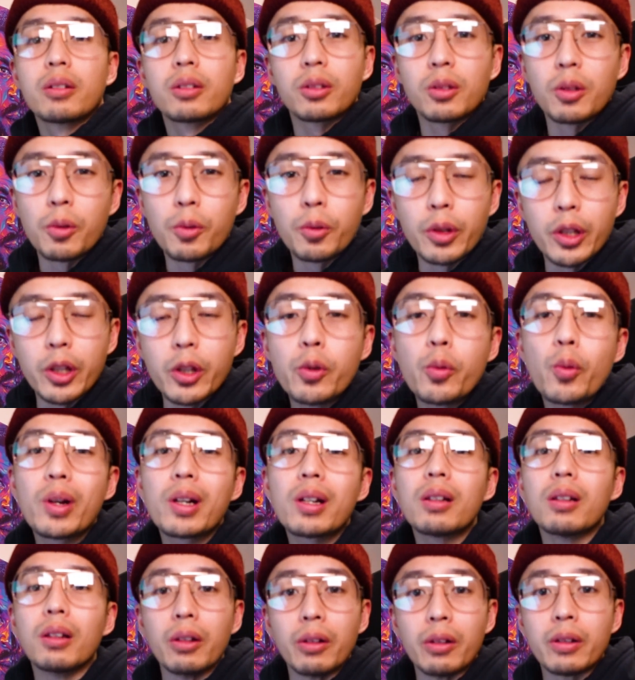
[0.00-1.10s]
So you want
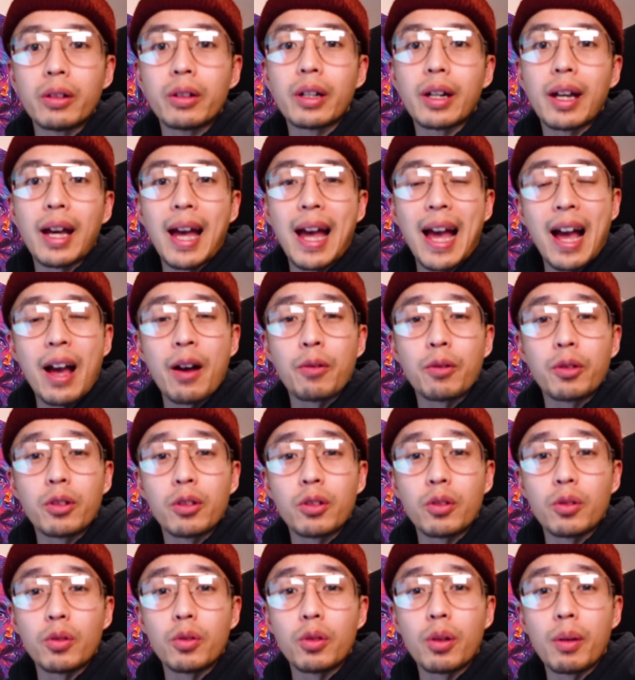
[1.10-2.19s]
to learn how
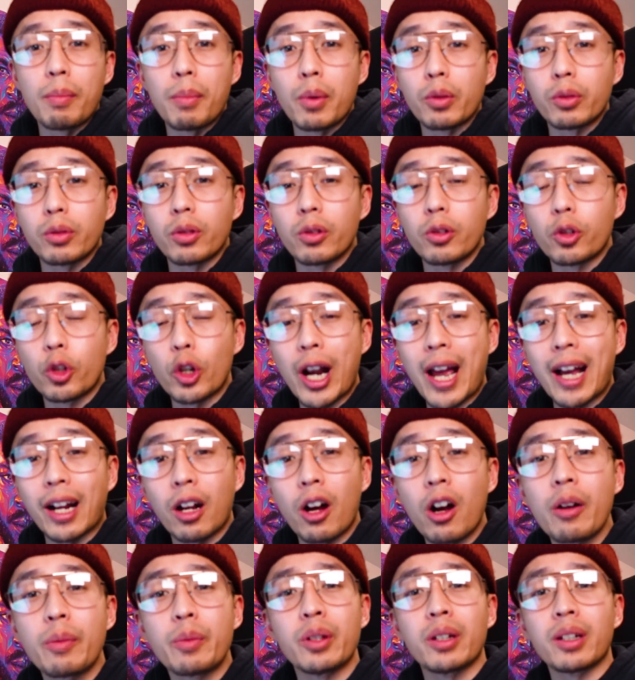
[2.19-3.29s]
to motion track
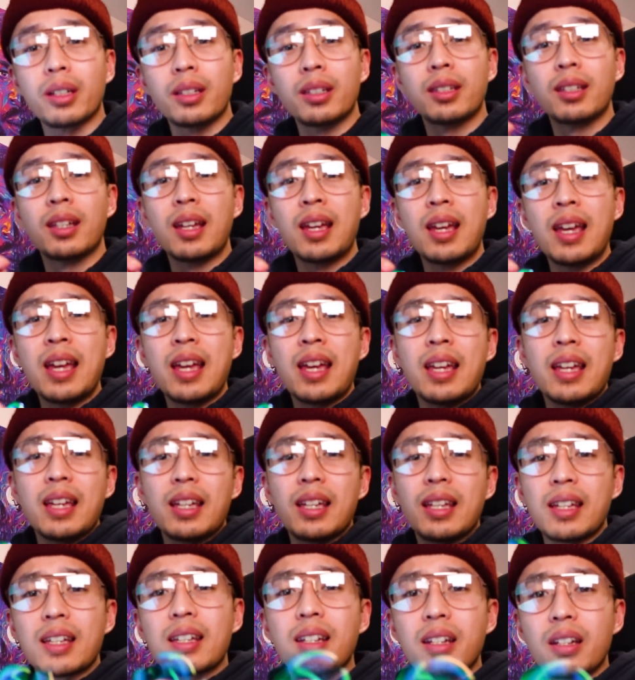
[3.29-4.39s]
objects
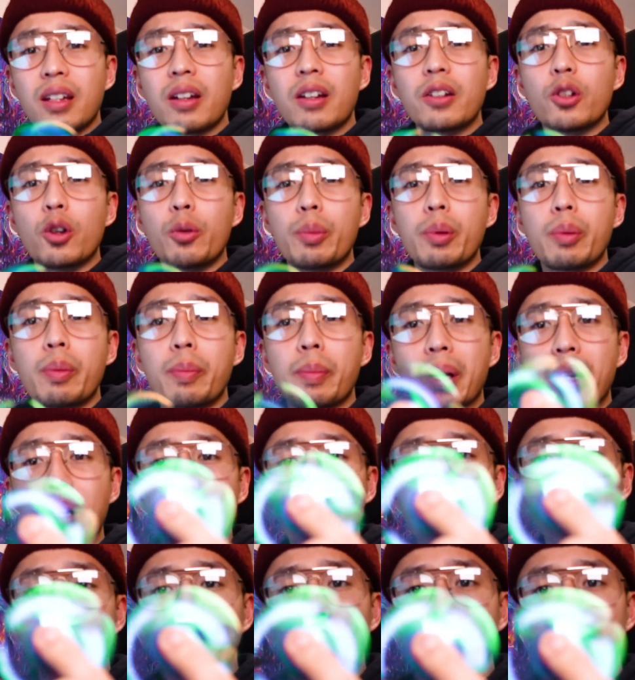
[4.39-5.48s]
in Adobe
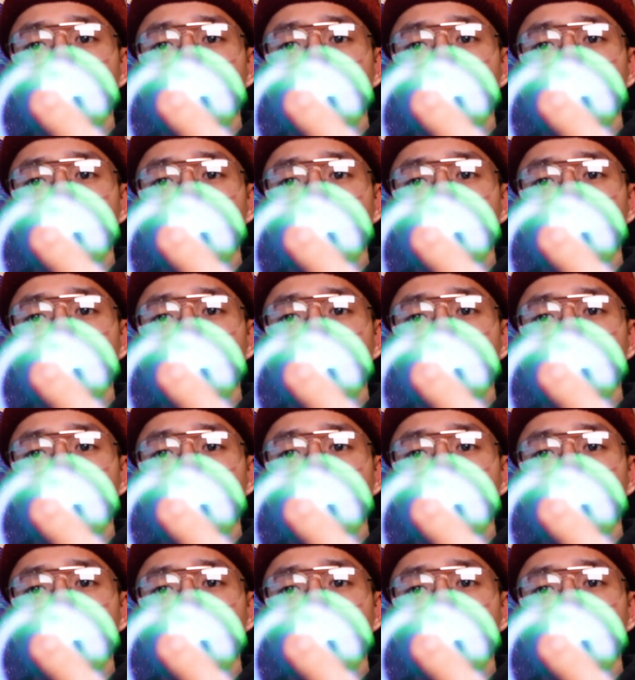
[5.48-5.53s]
Premiere,